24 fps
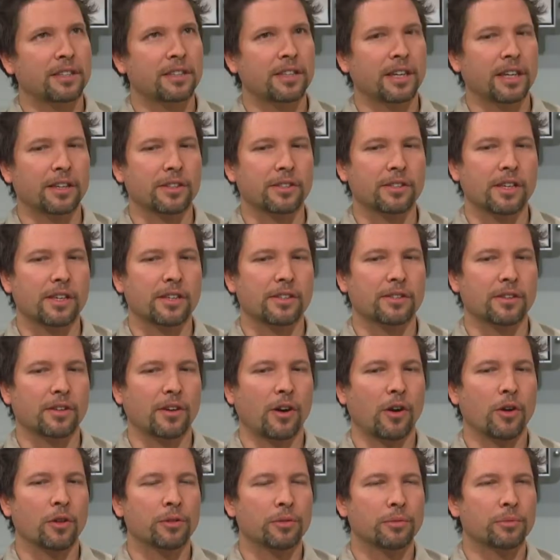the thing is is
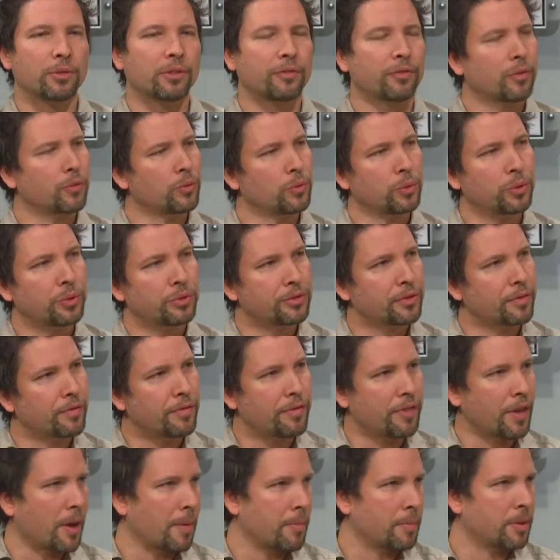all the different rules of
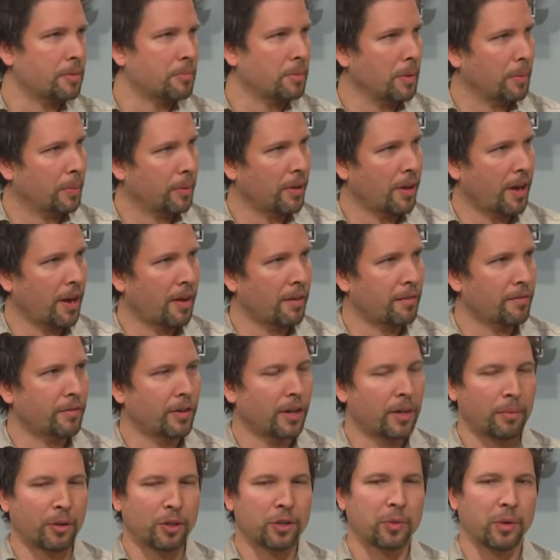thumb that people have for
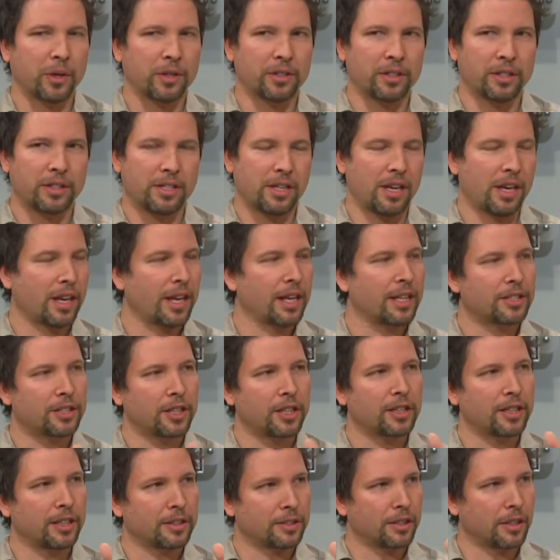how much water intake. I
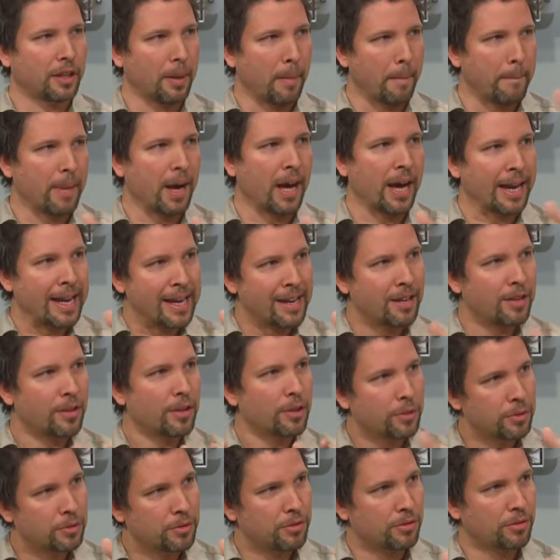try to like to combine
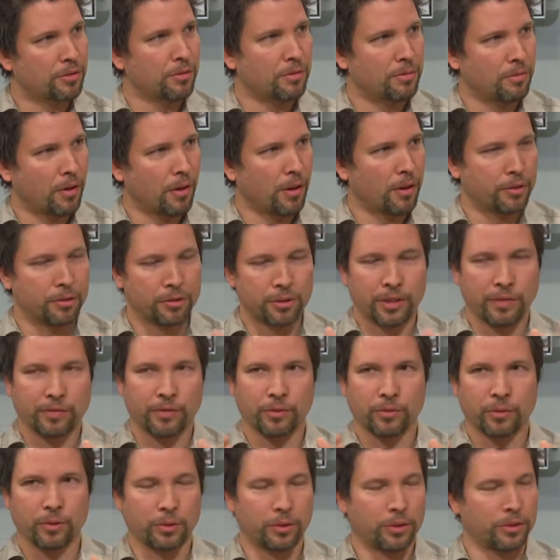those all those
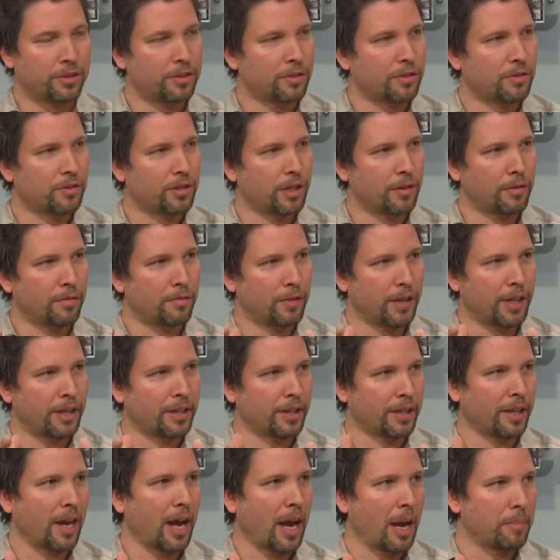different rules and try to find
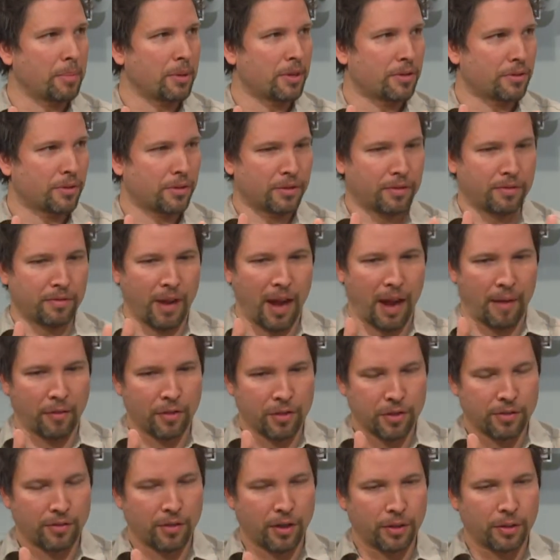like a happy sort of
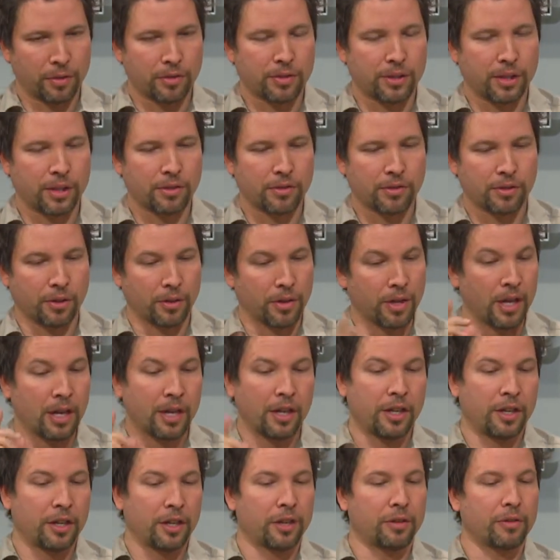average of all those things. So
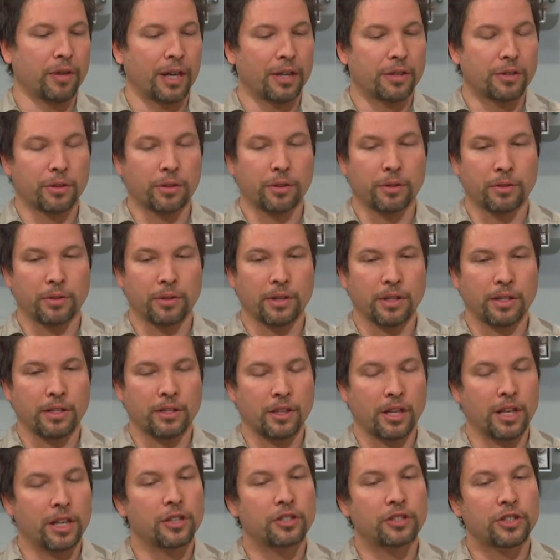you're right. So
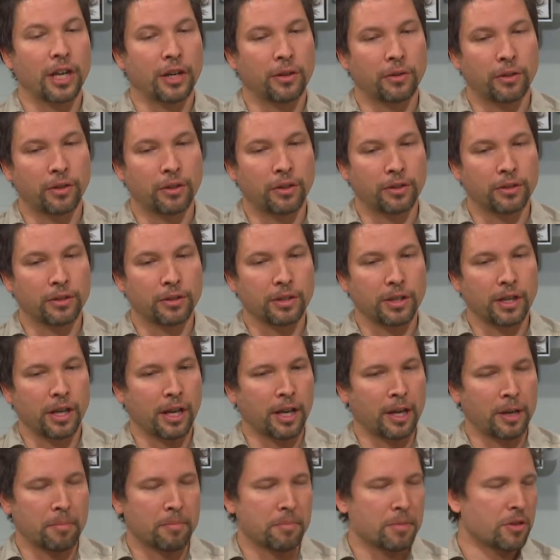in general,
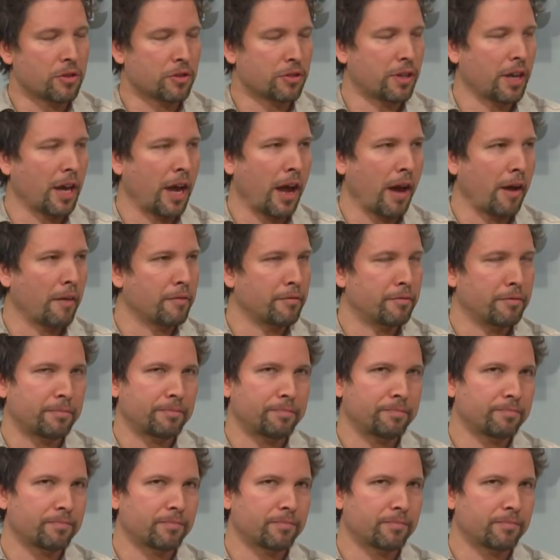um, you should have.